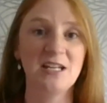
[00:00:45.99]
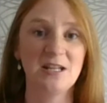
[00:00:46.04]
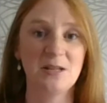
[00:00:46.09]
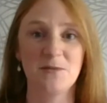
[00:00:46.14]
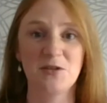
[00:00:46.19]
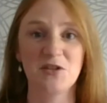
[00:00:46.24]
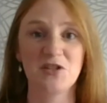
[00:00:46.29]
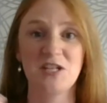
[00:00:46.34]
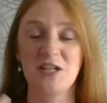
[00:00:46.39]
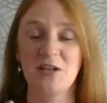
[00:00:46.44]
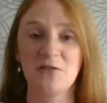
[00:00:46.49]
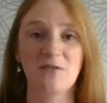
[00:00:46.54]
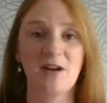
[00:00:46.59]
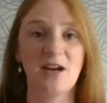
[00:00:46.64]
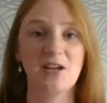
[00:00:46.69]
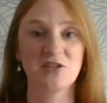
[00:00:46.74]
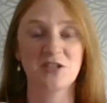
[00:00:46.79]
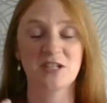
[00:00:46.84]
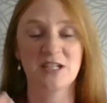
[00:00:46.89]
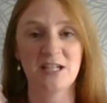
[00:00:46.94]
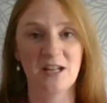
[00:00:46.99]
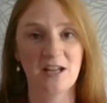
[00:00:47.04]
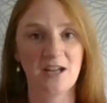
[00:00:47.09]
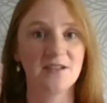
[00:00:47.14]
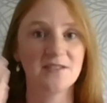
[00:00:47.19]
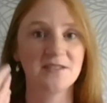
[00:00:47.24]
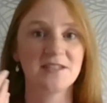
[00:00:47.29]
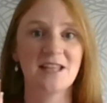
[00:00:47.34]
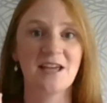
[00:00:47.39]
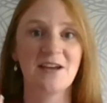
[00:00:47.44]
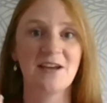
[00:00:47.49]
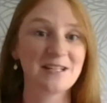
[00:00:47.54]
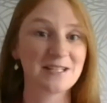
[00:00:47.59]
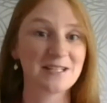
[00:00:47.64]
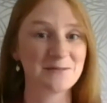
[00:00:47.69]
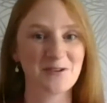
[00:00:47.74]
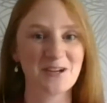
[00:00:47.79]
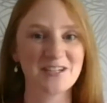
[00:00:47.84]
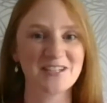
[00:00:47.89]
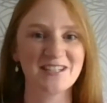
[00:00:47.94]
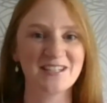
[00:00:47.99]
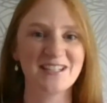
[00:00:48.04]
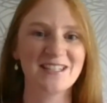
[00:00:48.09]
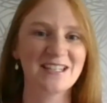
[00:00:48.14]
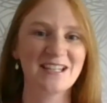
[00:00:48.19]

and the machine gradually learns their expressions.